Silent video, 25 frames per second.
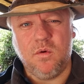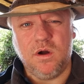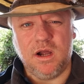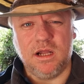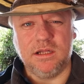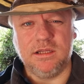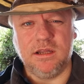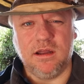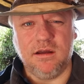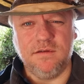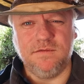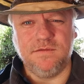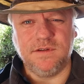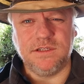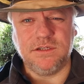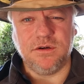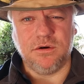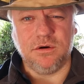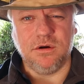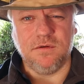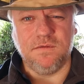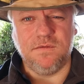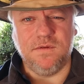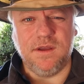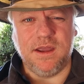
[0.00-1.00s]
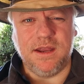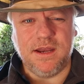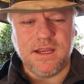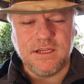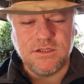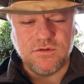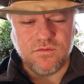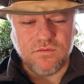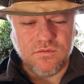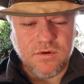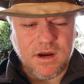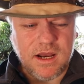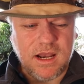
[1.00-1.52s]
wildlife photography, and
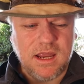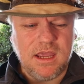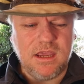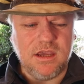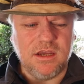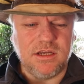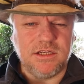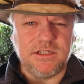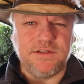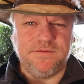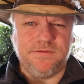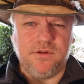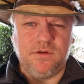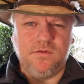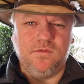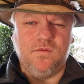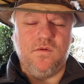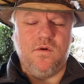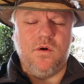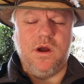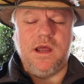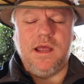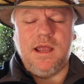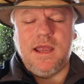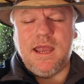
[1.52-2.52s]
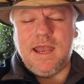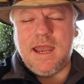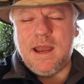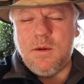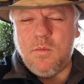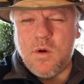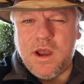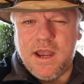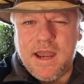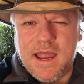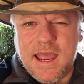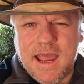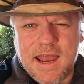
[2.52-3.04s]
it's really useful for it
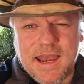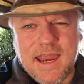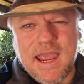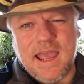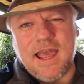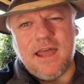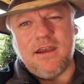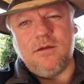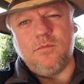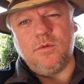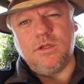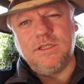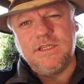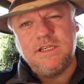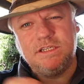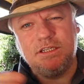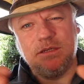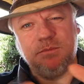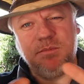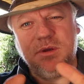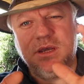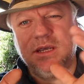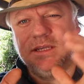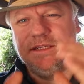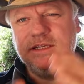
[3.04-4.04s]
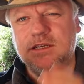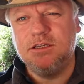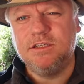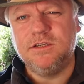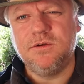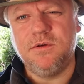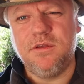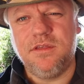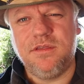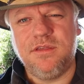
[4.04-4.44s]
when any animal disappears into